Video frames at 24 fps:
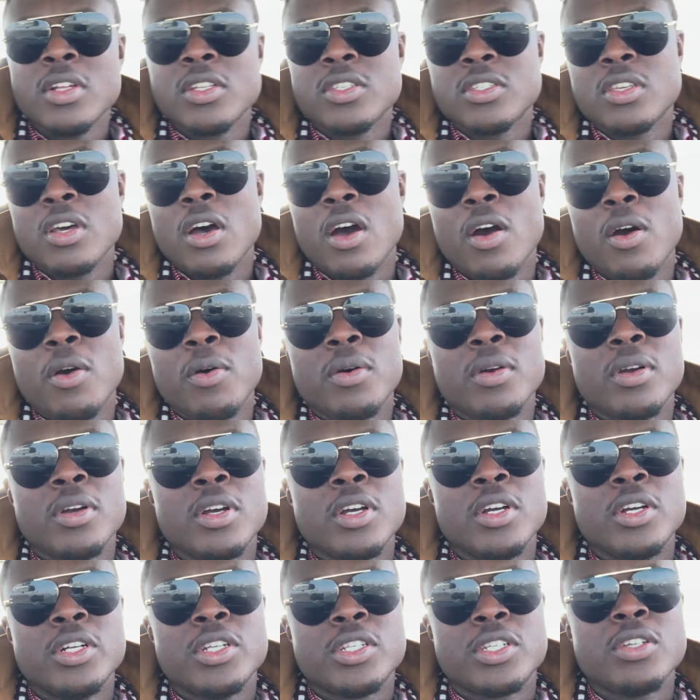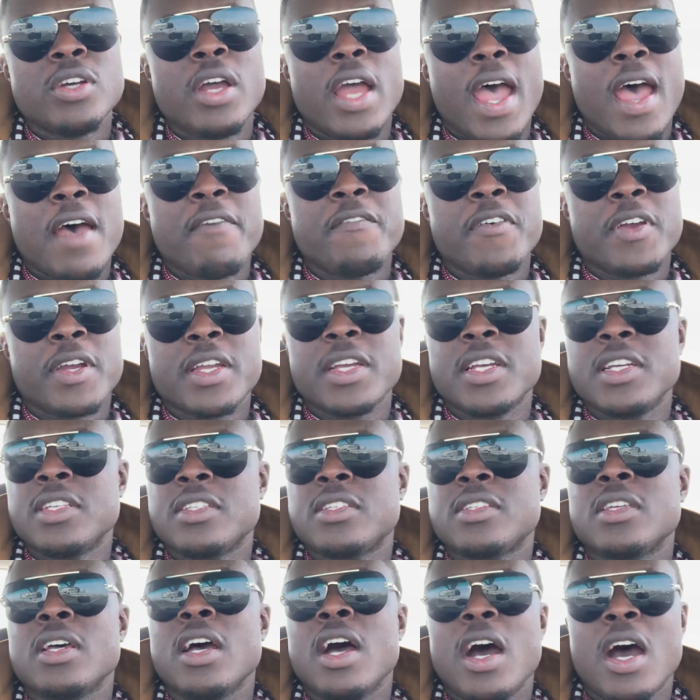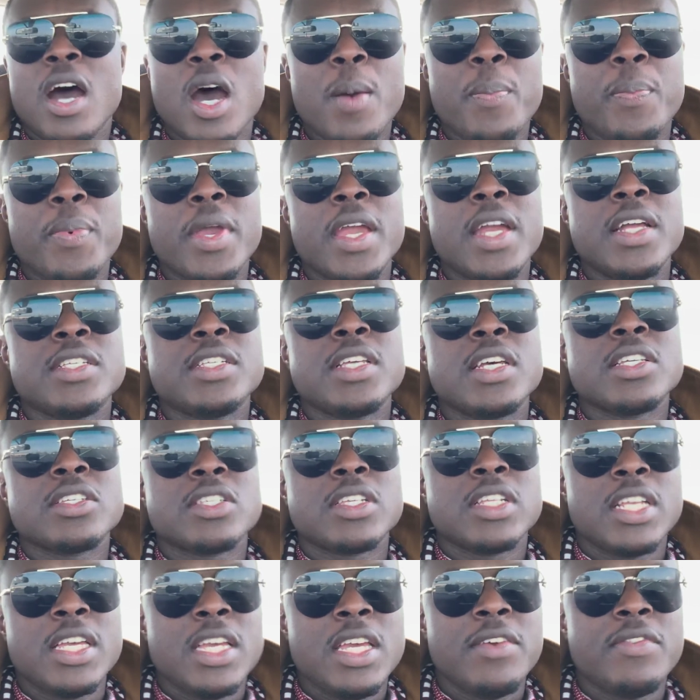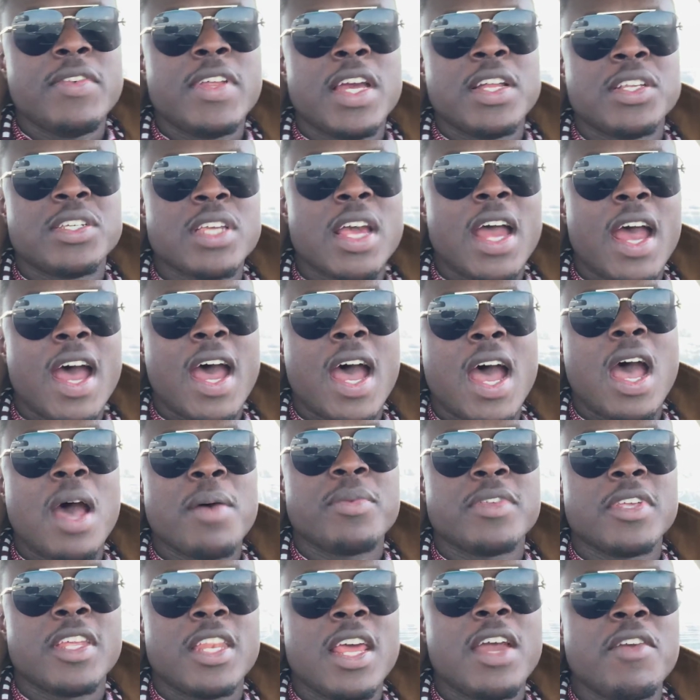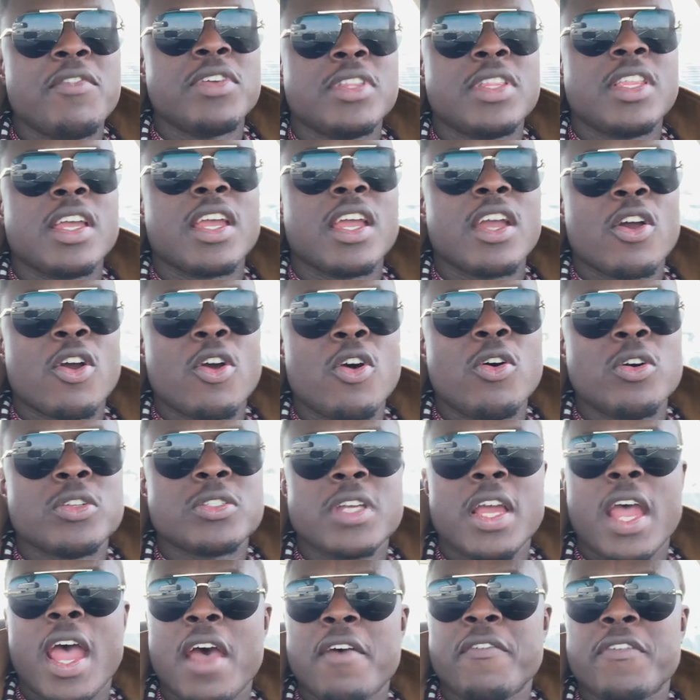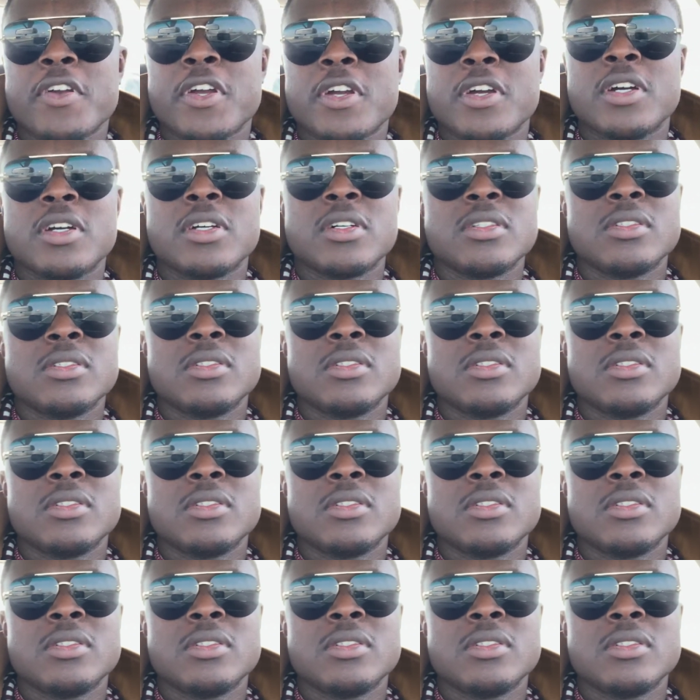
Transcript: So, should Africans up and just leave their jobs and everything and go to Africa?